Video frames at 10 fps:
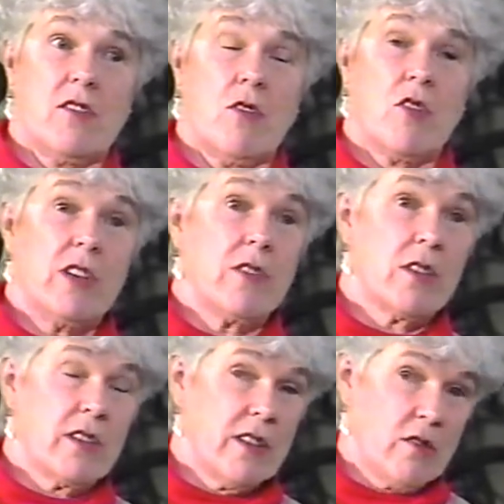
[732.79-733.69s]
or
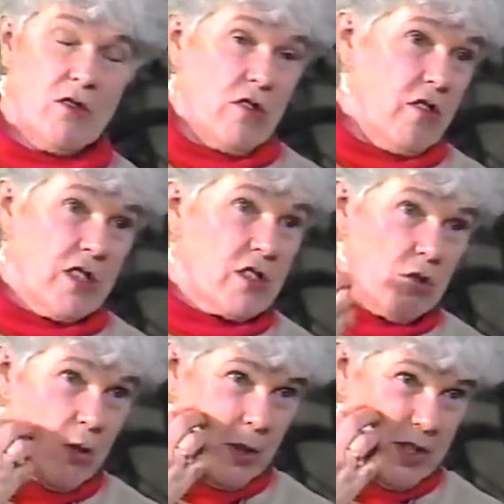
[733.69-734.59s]
even they're at
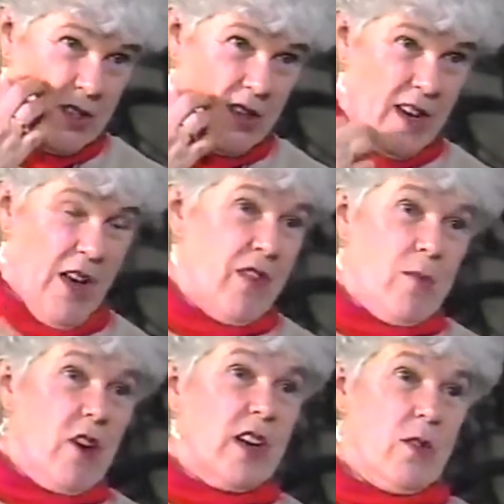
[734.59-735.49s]
school when the FM
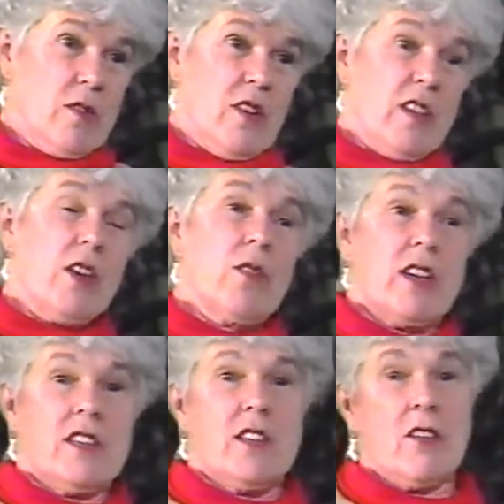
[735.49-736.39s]
radio is on, they don't get
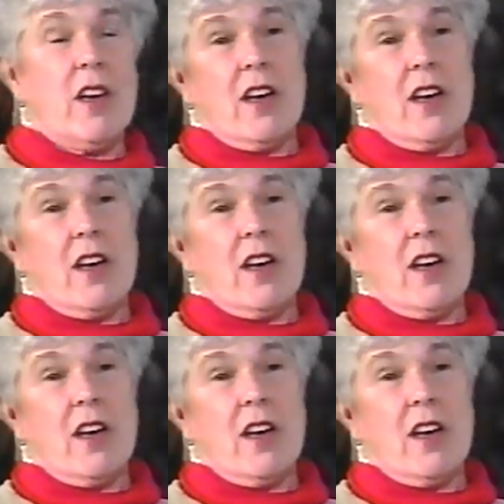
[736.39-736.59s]
to hear.